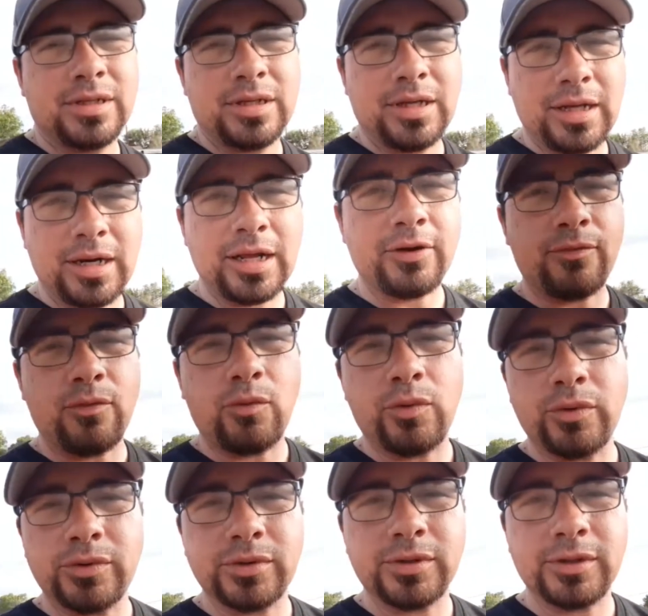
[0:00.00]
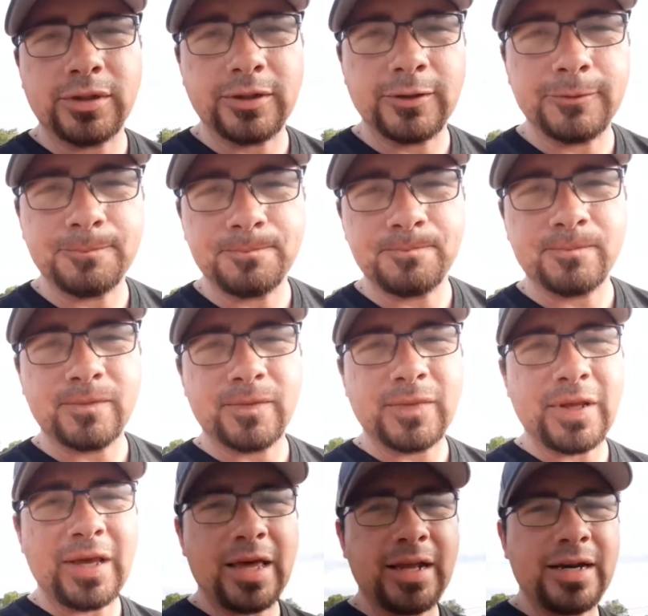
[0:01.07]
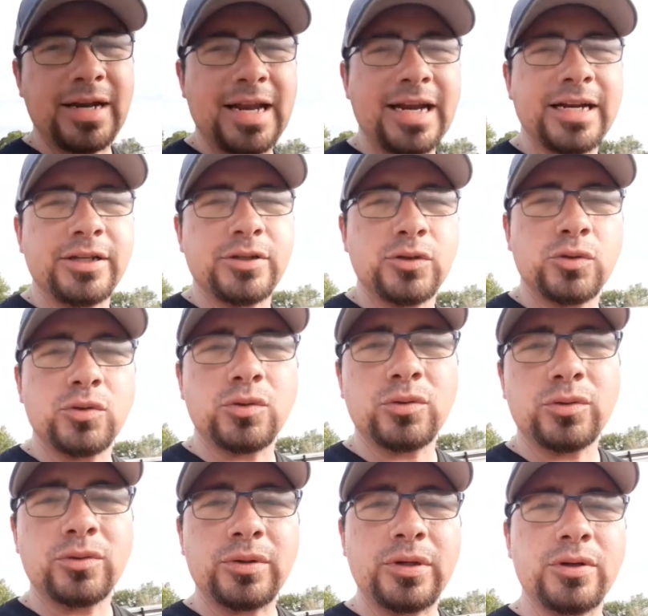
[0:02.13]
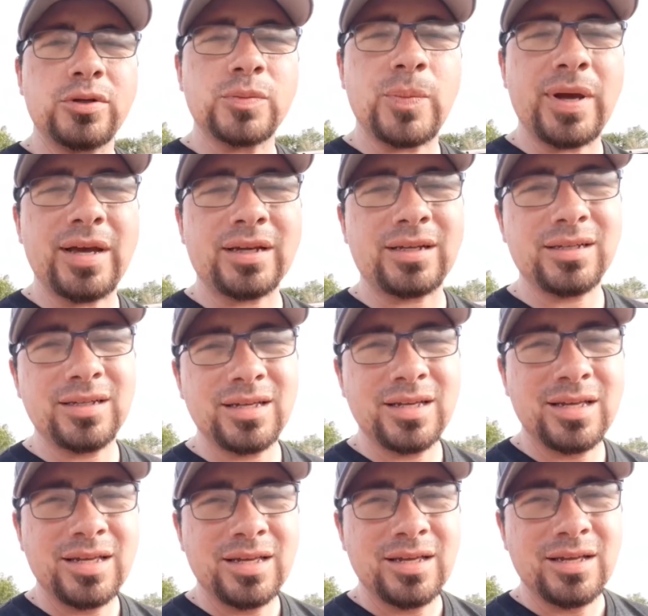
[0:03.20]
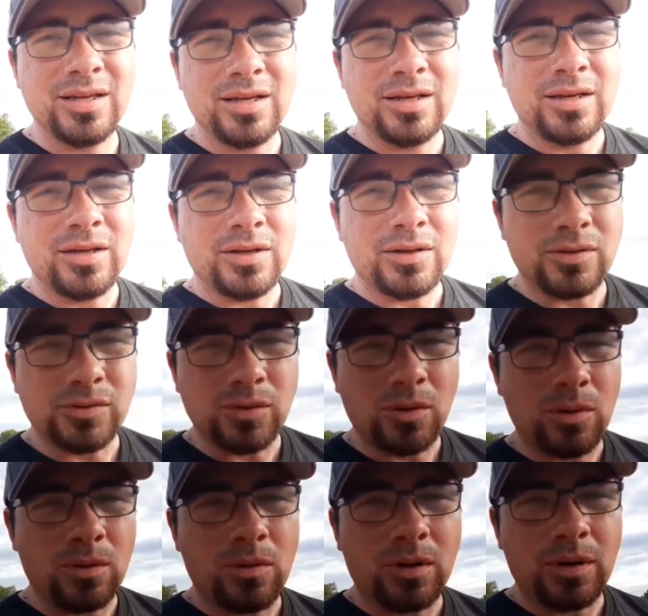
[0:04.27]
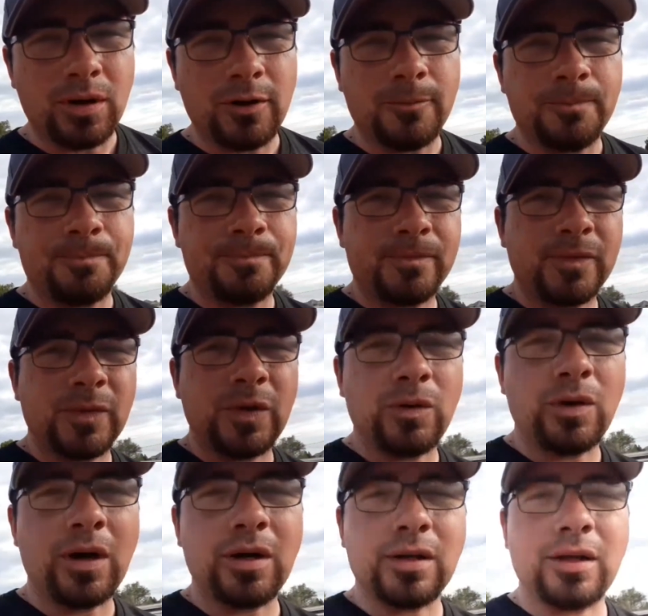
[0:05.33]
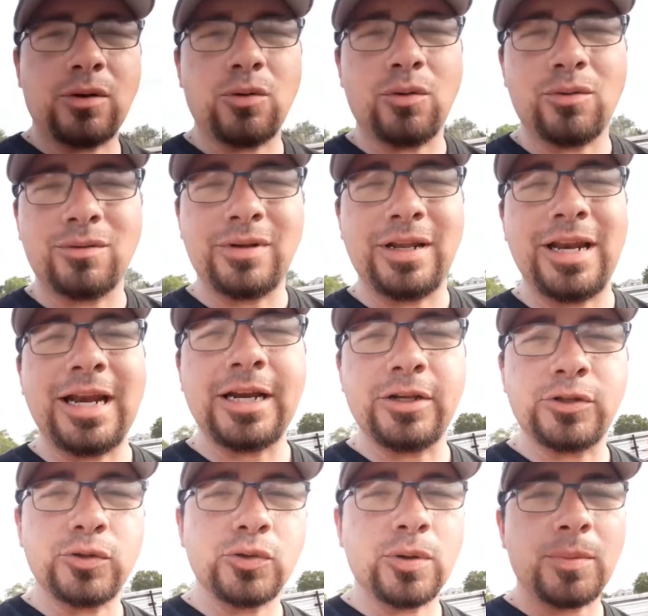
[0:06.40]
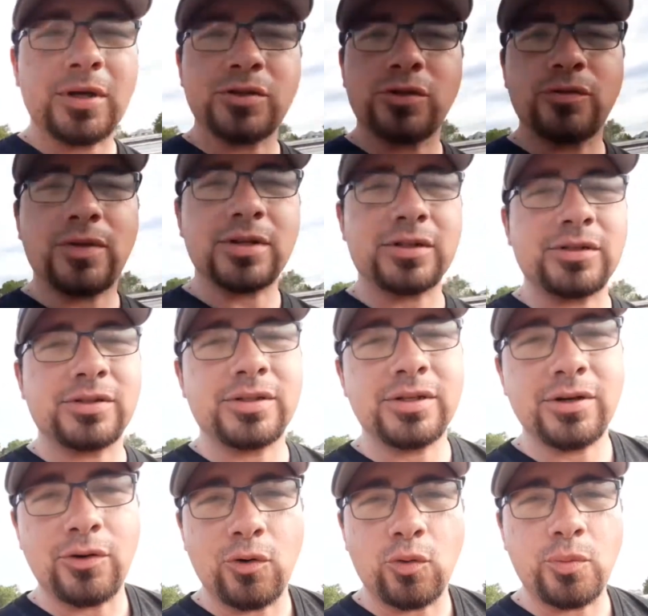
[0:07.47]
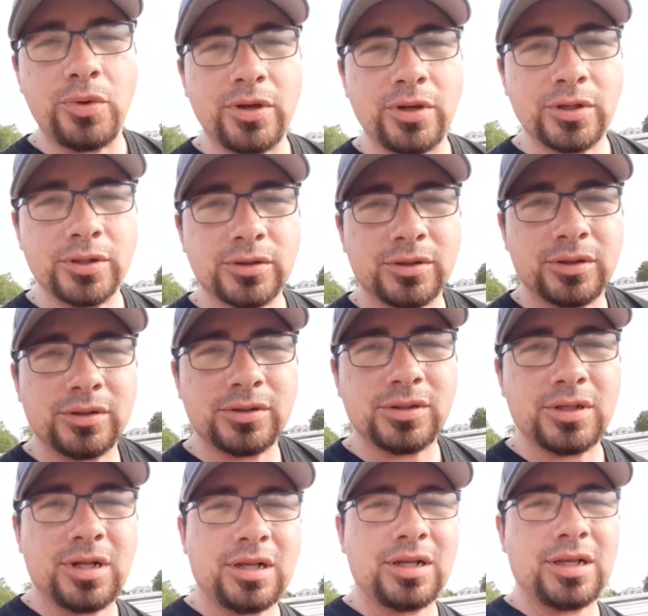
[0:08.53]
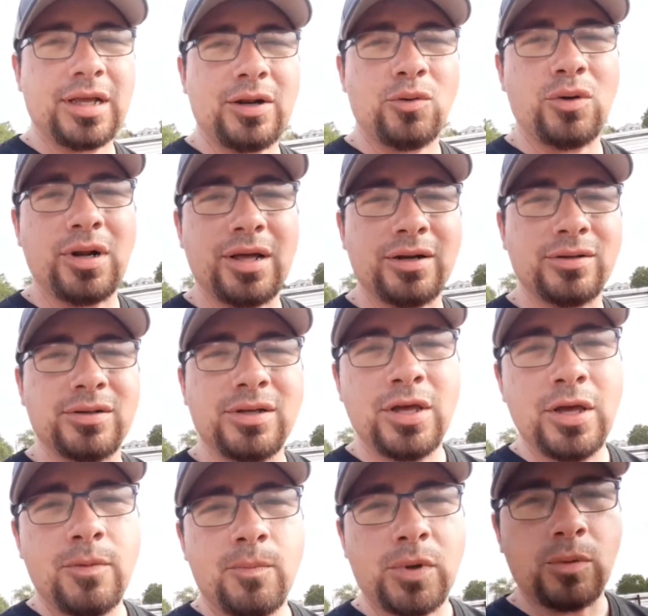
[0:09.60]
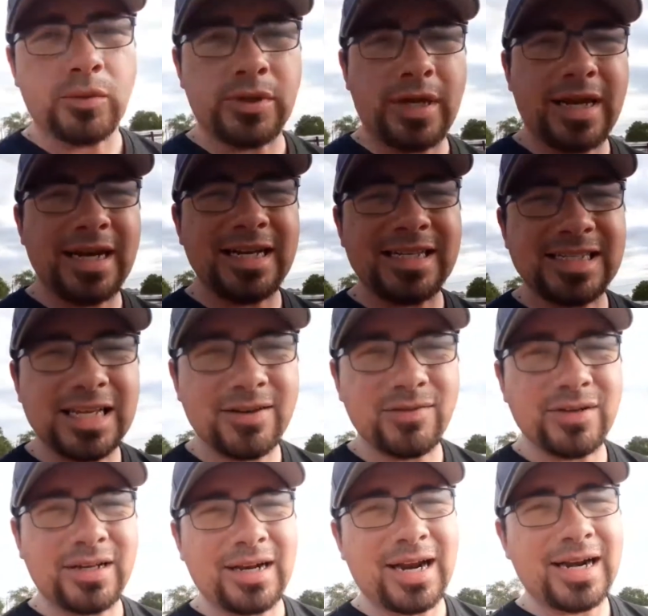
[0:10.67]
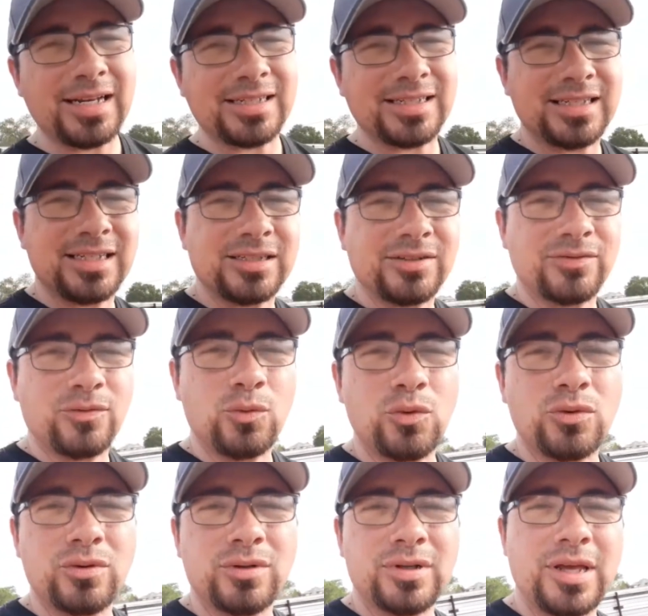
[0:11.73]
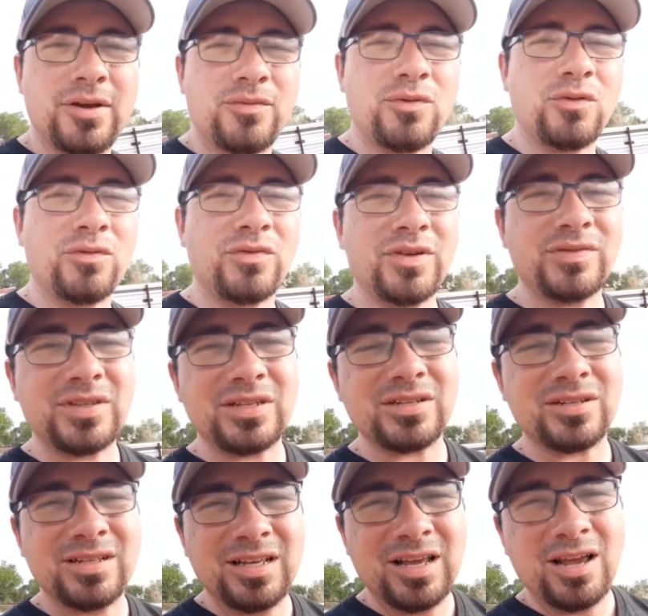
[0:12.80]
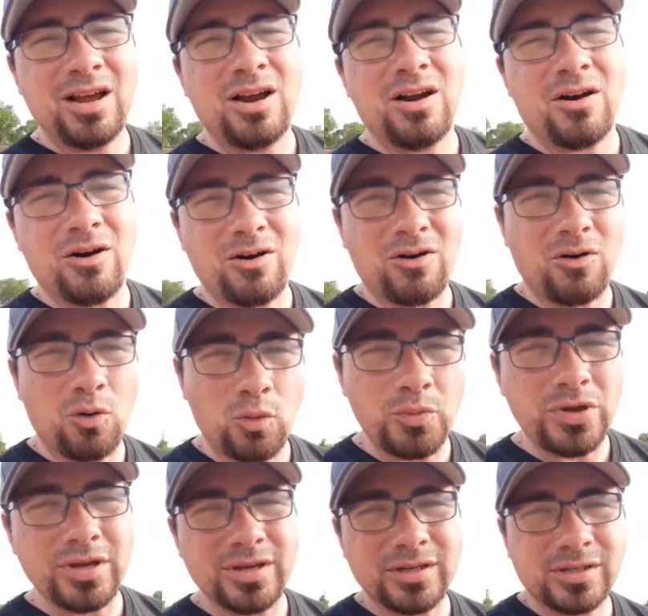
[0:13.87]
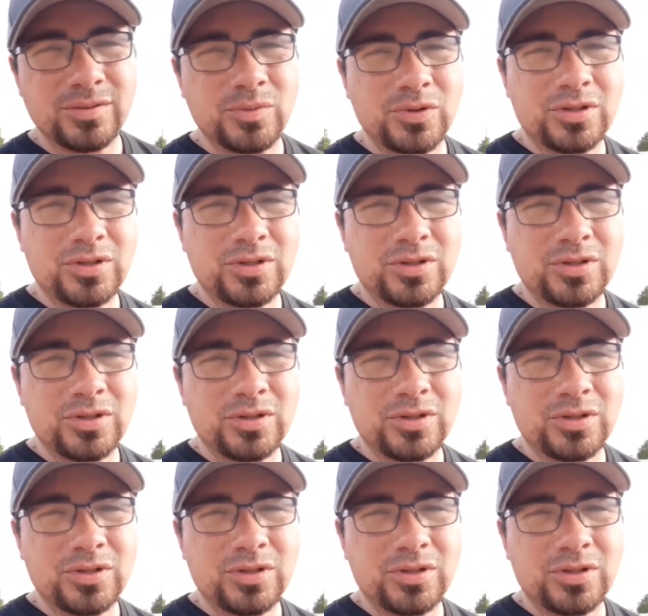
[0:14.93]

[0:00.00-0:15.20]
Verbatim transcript: I like Fords. Uh, I had an 82 years back, so uh, you know I, I, know an 82. I'm not sure if that's considered OBS because I know a lot of people say 87 and 96 Ford F150s are OBS.